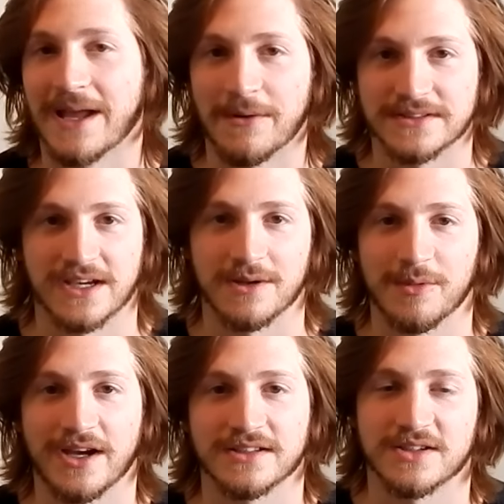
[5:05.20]
now it's kind of
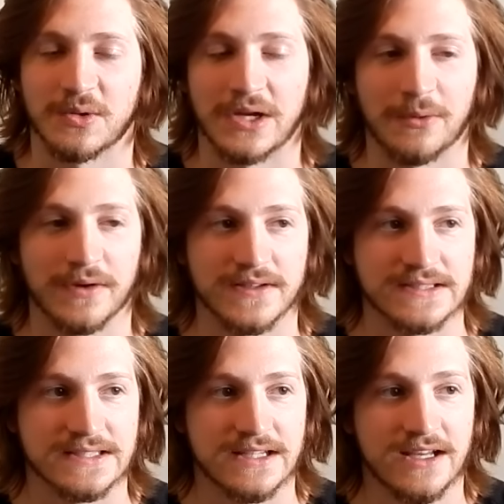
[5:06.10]
back to the way it
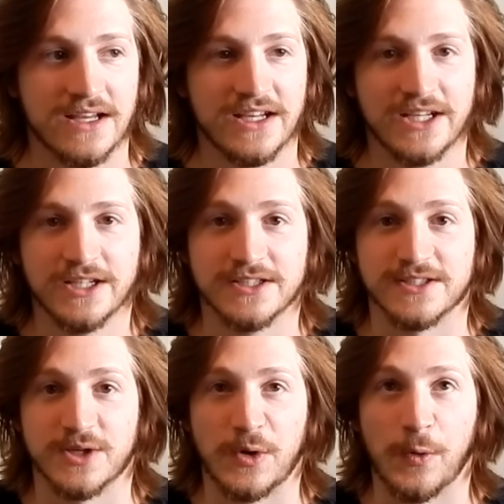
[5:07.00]
was.
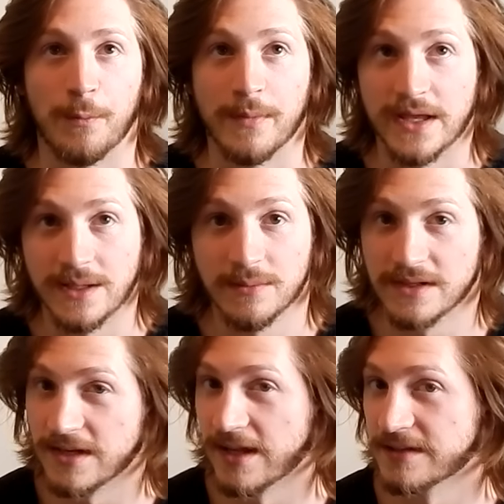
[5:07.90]
So maybe
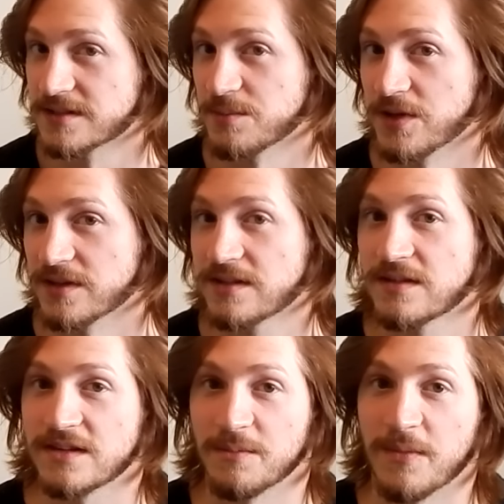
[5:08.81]
next
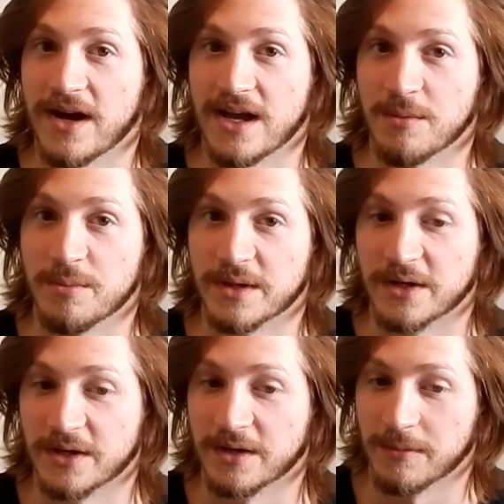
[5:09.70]
month, my
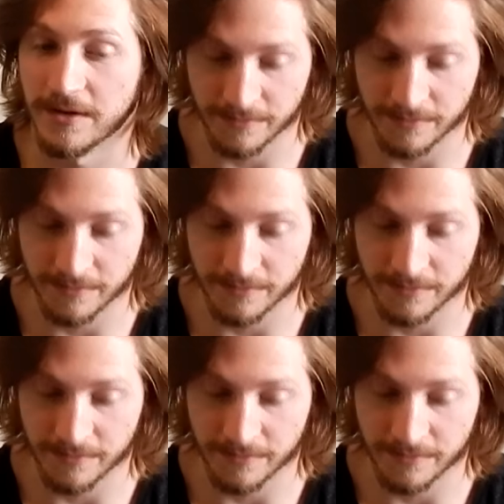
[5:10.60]
beard and my